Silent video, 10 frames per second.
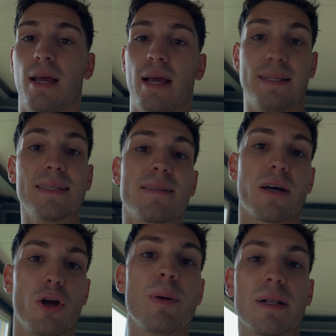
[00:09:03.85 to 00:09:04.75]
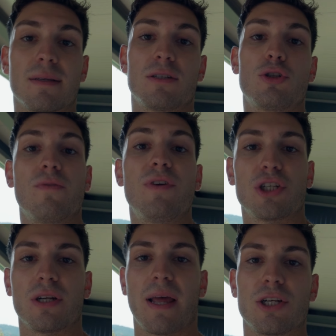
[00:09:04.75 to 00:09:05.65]
And this is how you build a
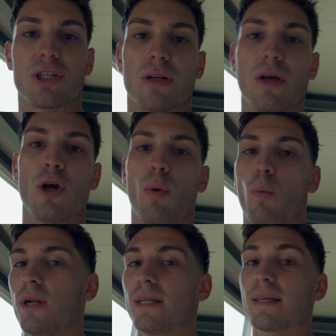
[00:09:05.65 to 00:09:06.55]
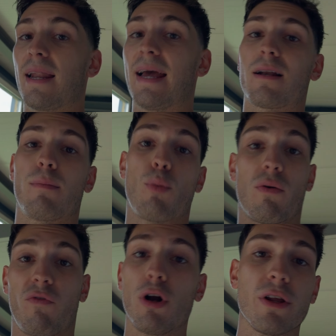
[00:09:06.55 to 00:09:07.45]
sufficient engine, one that can handle more
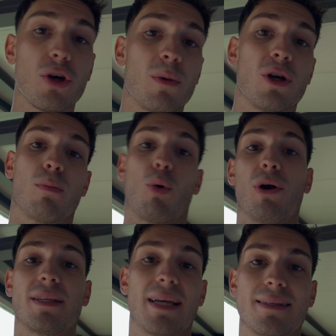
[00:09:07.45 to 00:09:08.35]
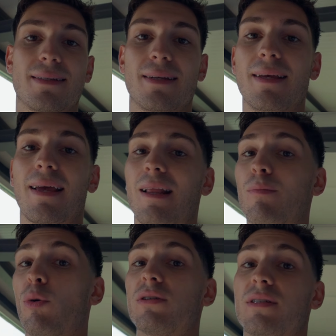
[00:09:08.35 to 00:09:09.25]
volume, more intensity, and
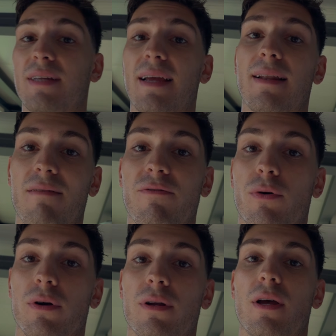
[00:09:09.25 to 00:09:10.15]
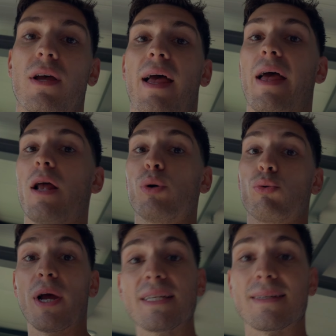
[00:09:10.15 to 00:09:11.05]
more sustained effort. And when
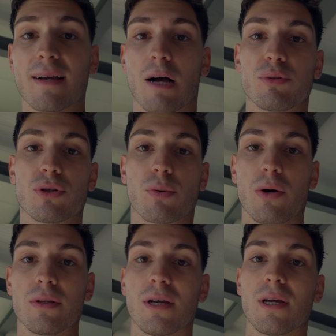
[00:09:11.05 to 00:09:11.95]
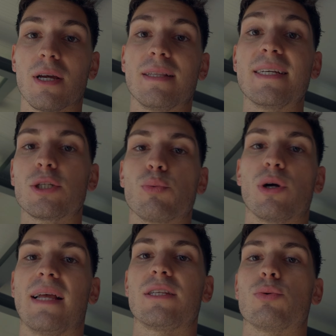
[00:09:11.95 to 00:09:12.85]
race day comes around, this is what
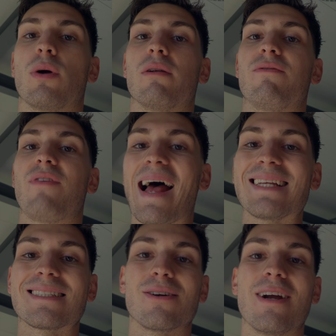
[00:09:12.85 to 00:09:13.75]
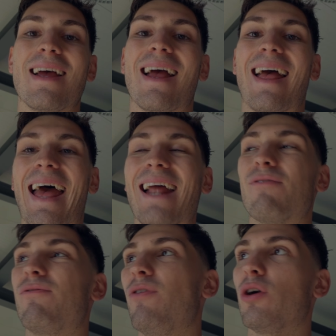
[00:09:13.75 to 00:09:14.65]
lets you run faster and
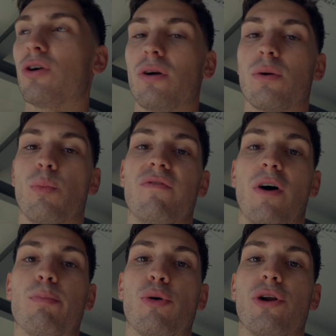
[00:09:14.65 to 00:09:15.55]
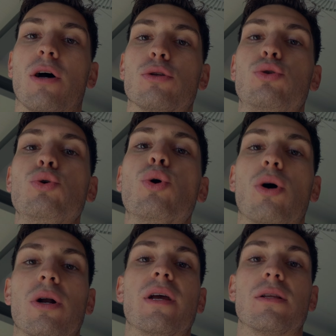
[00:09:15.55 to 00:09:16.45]
further without burning out too
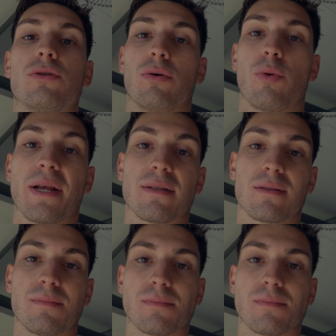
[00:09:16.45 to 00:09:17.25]
early into the race.